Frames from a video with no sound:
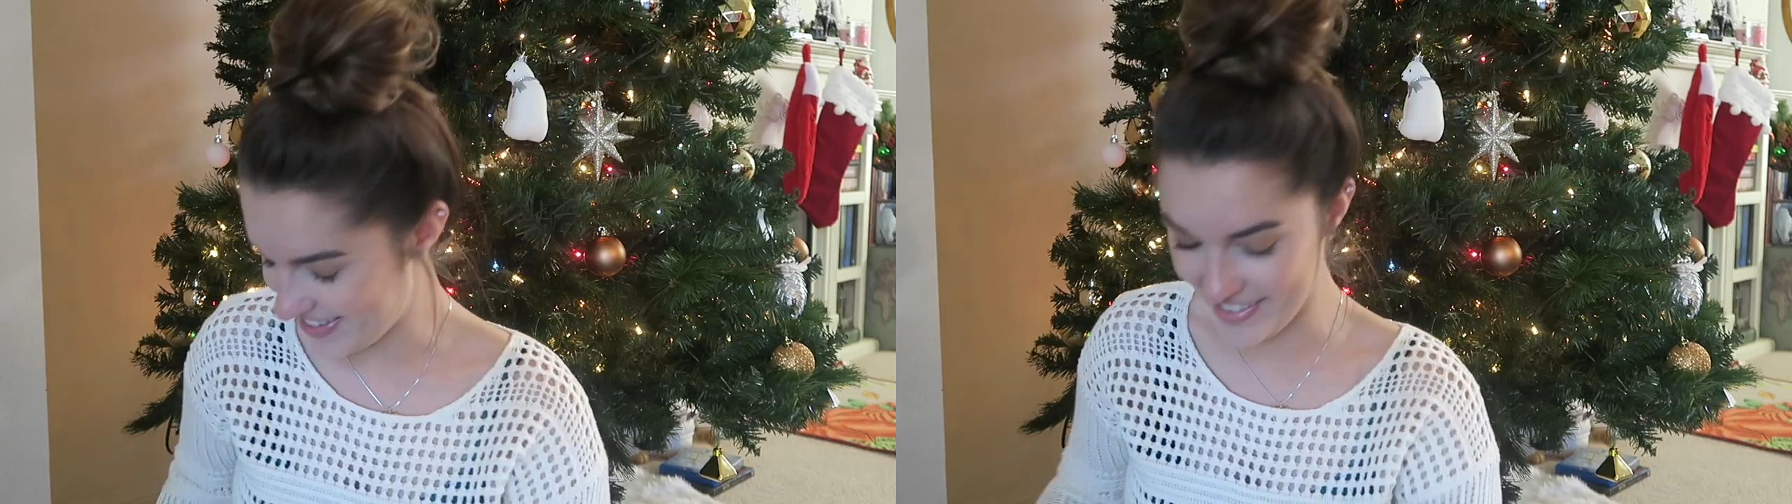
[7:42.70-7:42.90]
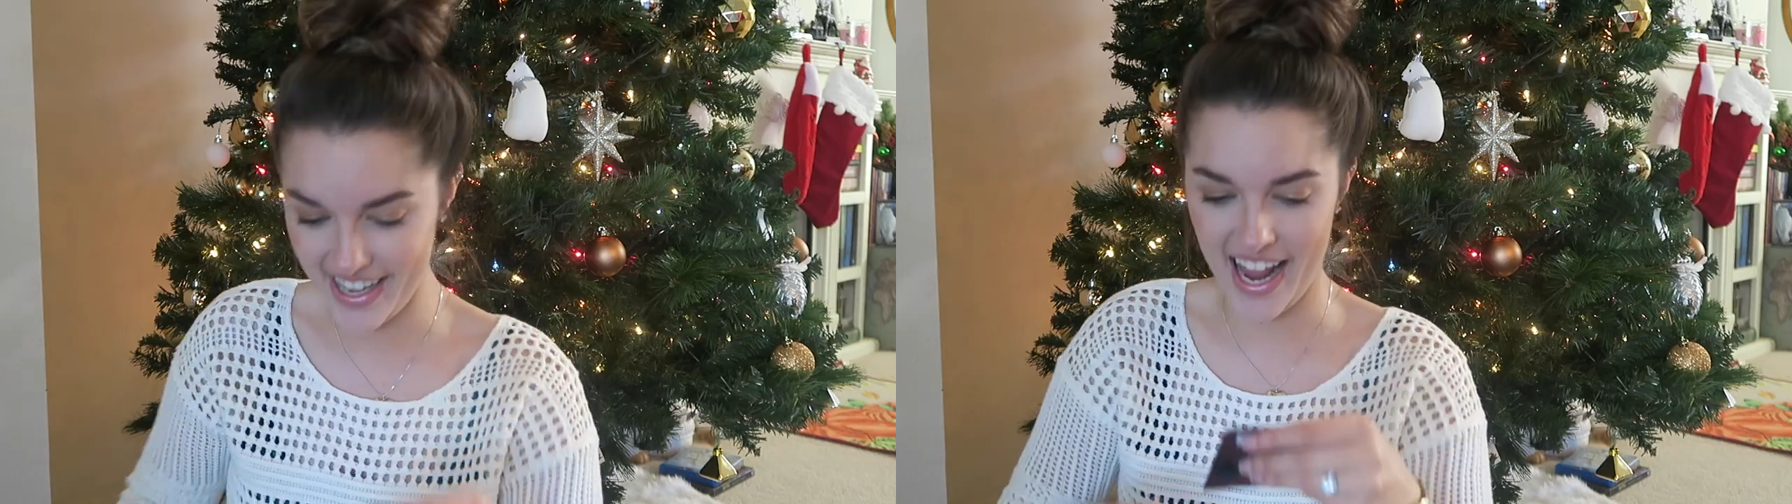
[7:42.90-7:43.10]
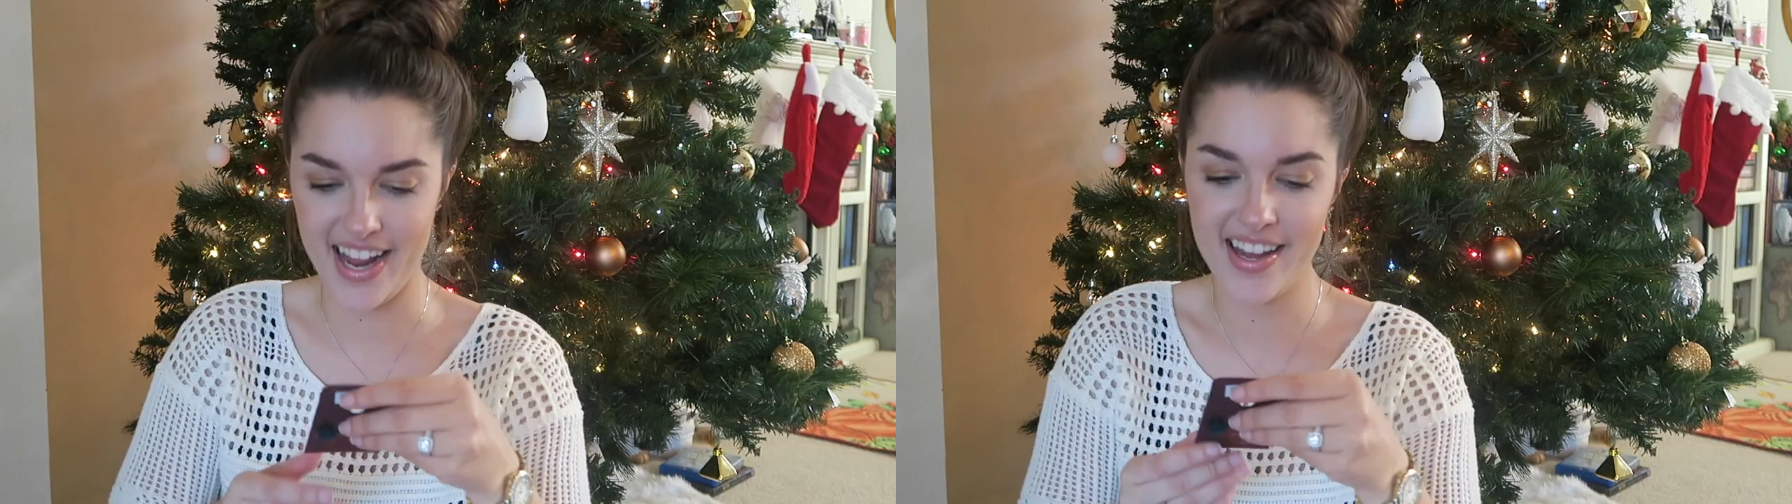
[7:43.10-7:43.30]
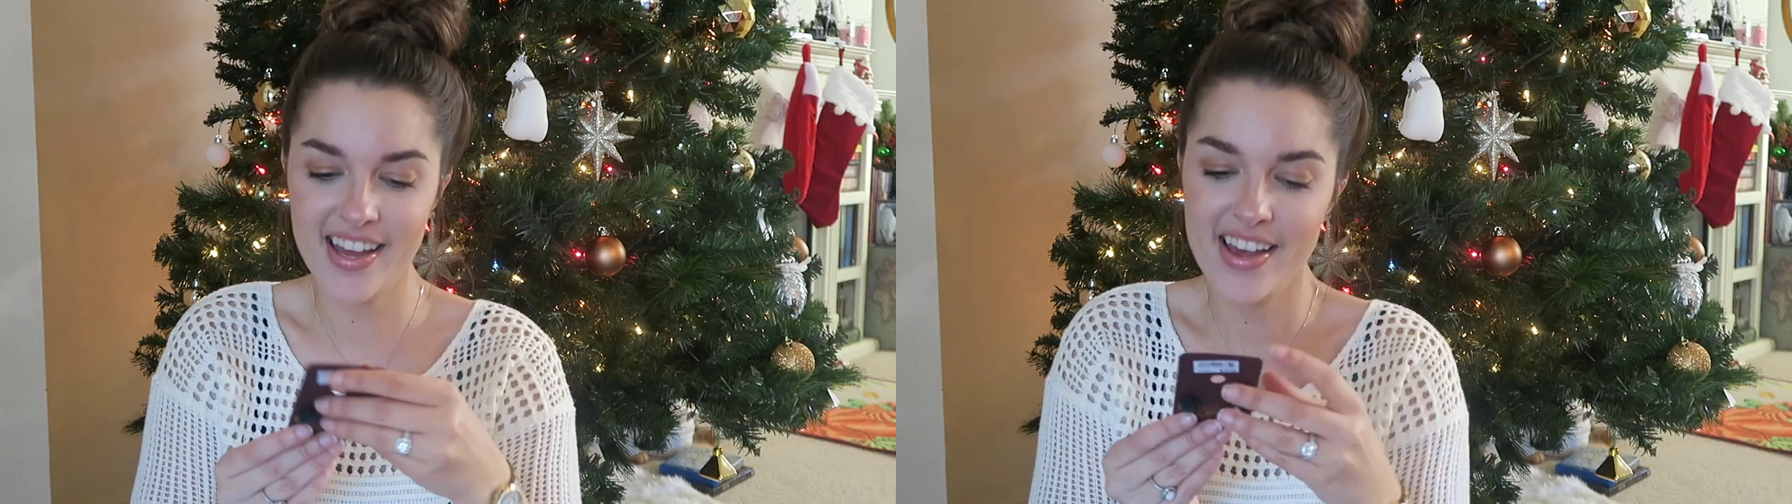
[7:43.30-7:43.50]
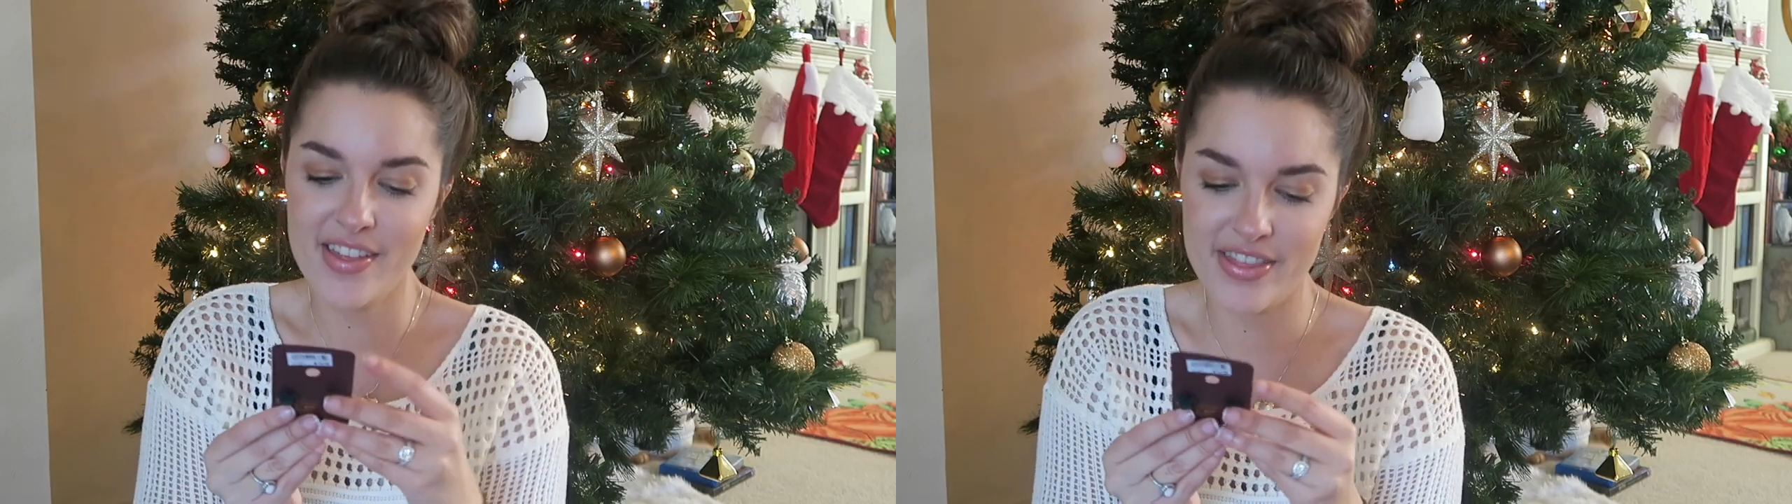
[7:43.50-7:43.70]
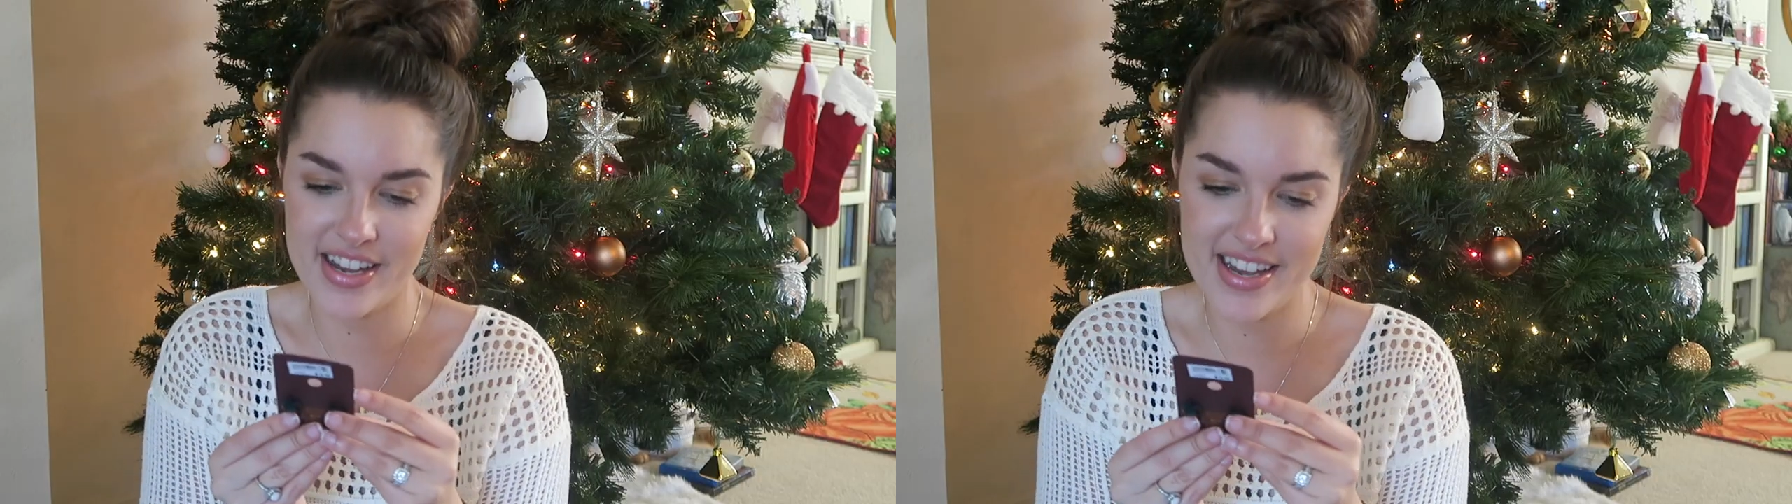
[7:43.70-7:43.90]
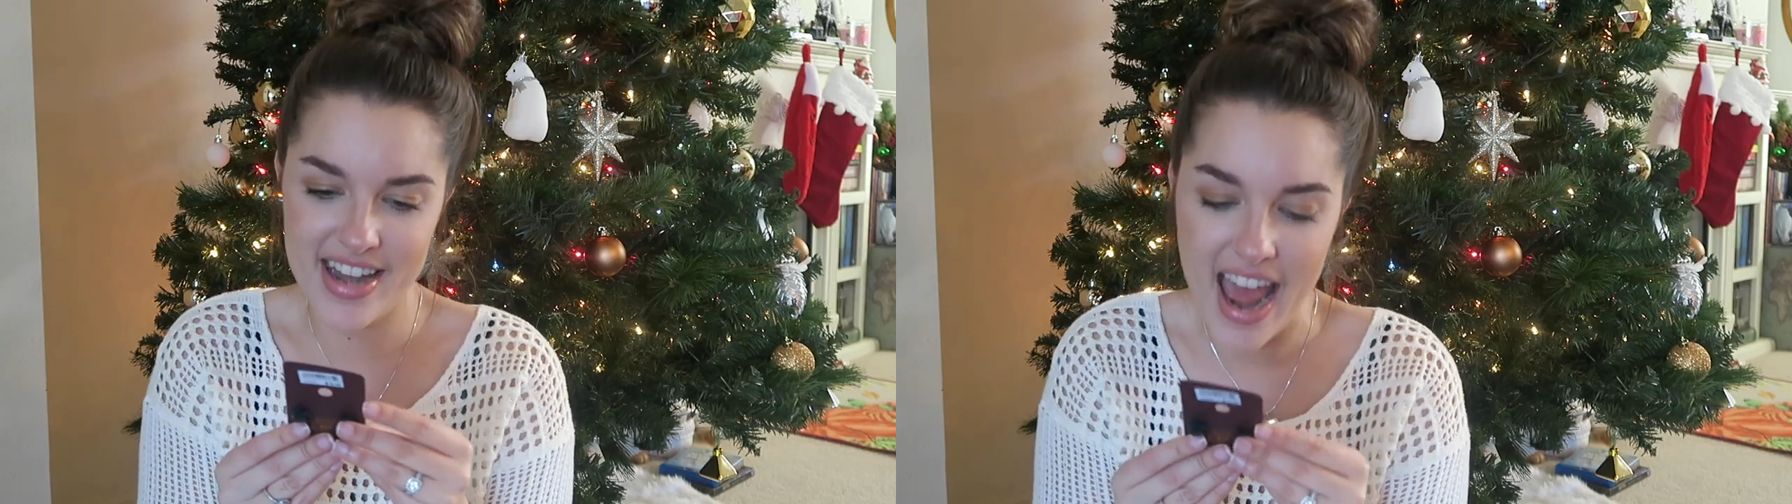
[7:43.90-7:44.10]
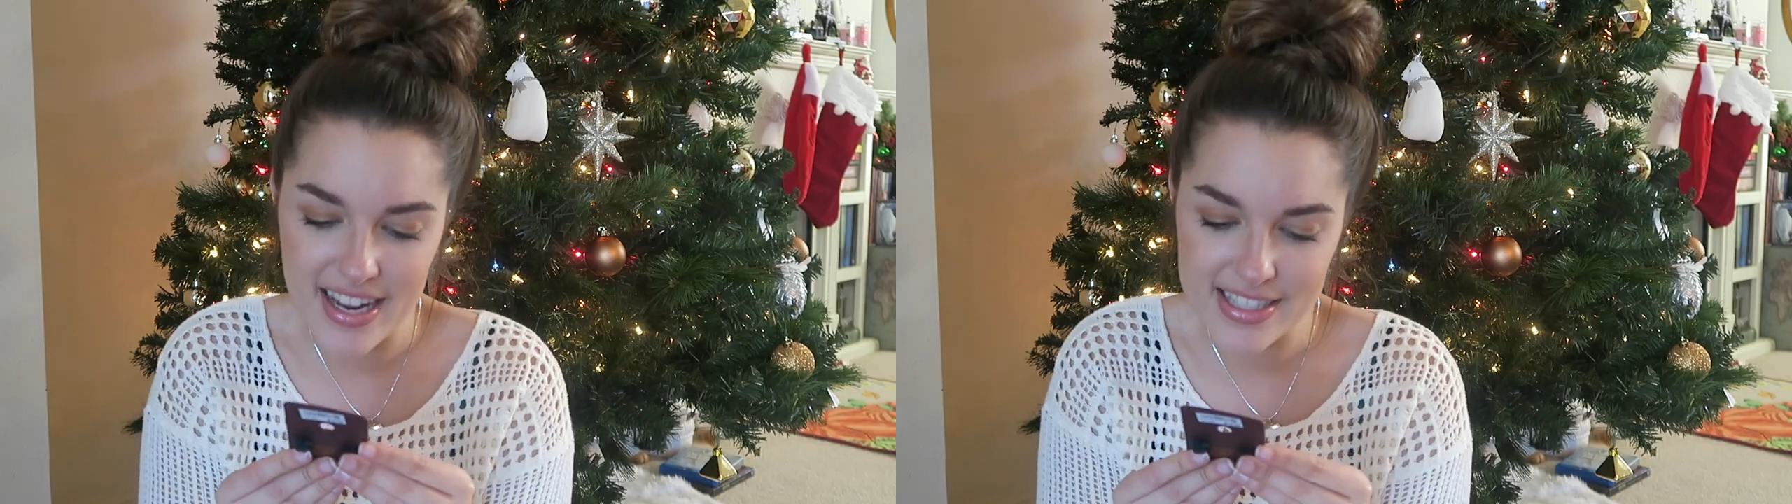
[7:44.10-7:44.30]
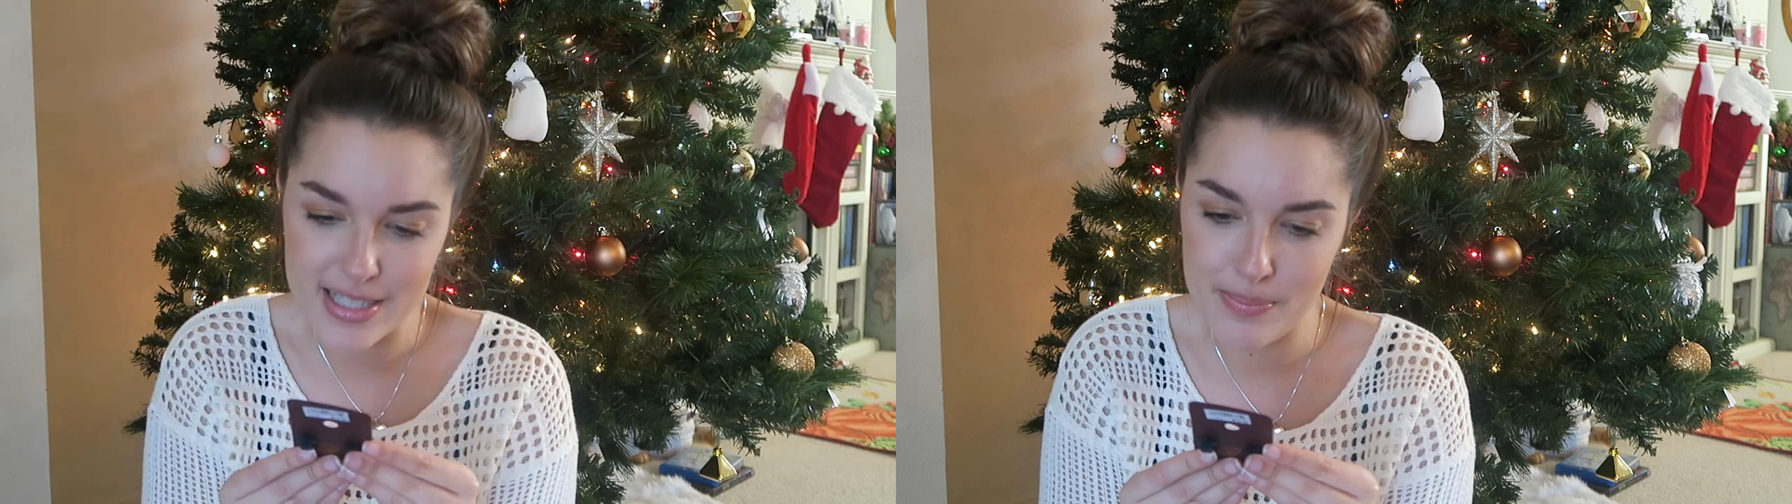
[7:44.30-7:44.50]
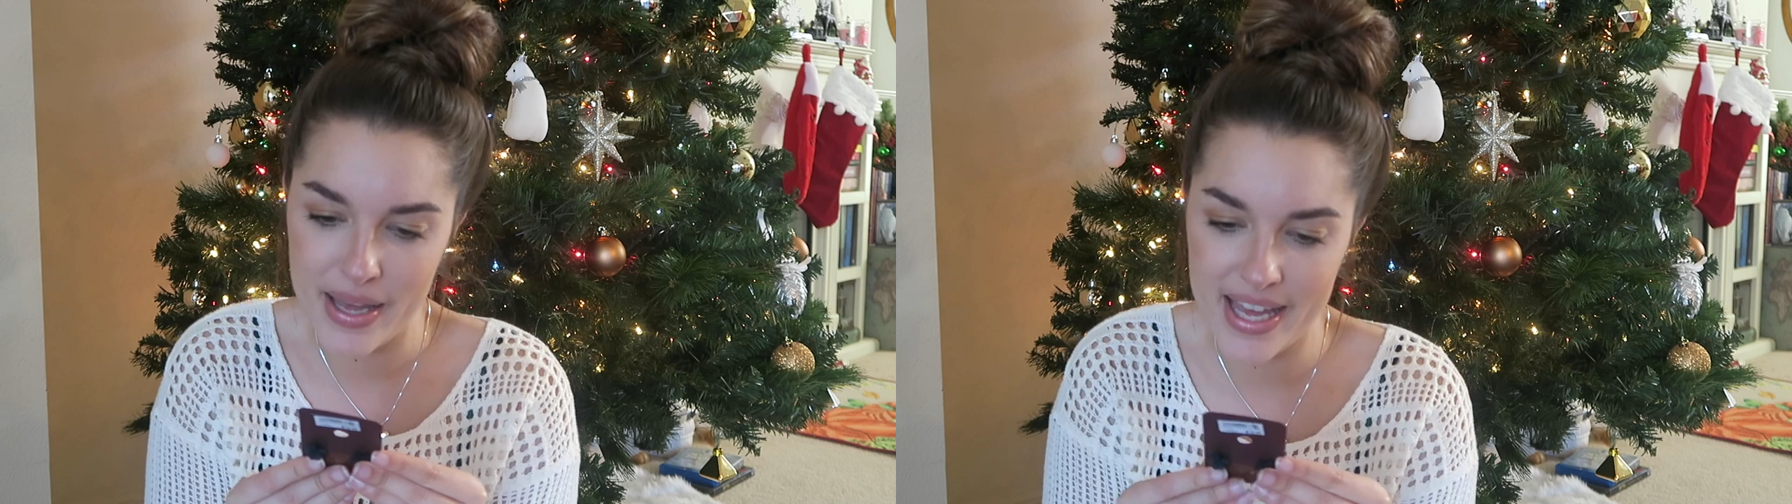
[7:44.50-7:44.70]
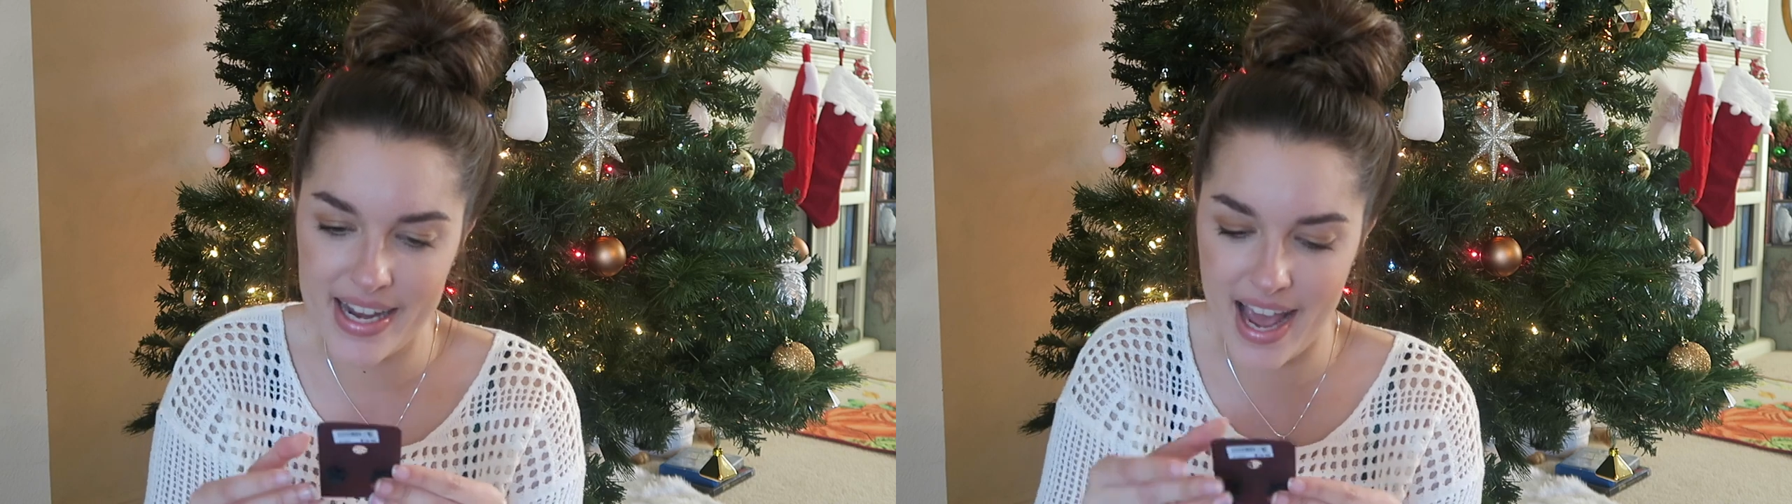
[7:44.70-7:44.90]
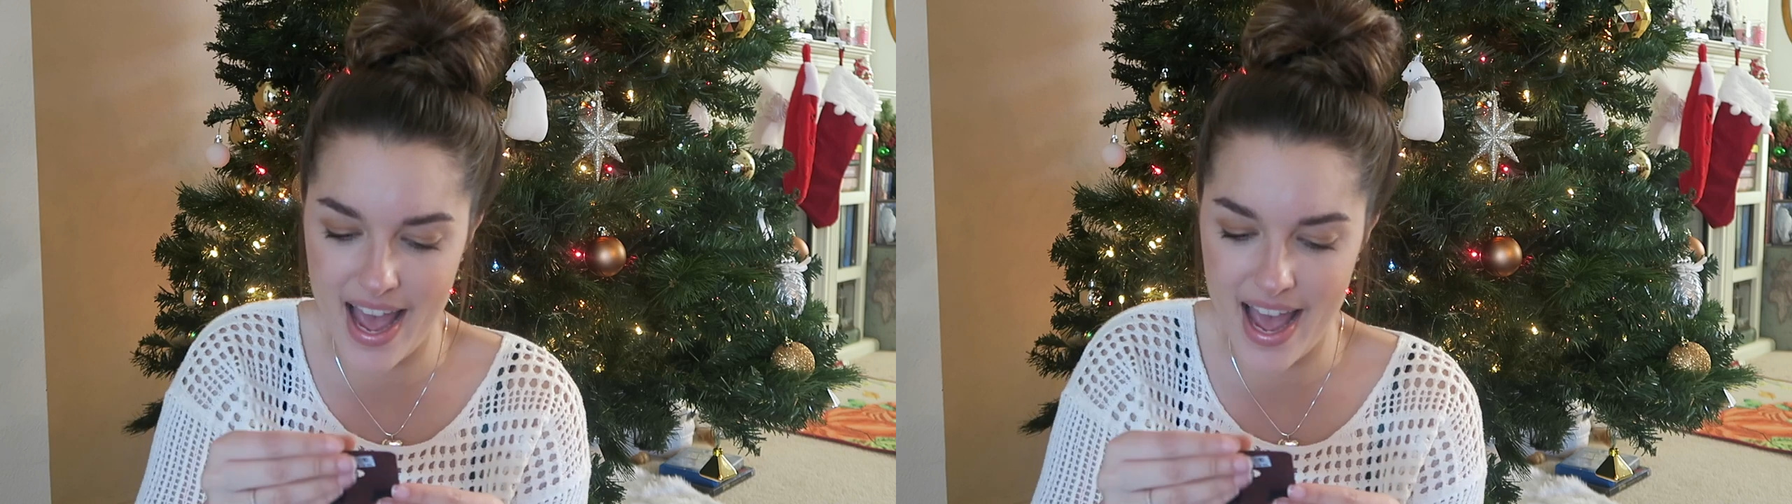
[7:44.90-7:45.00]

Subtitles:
Okay. The next pin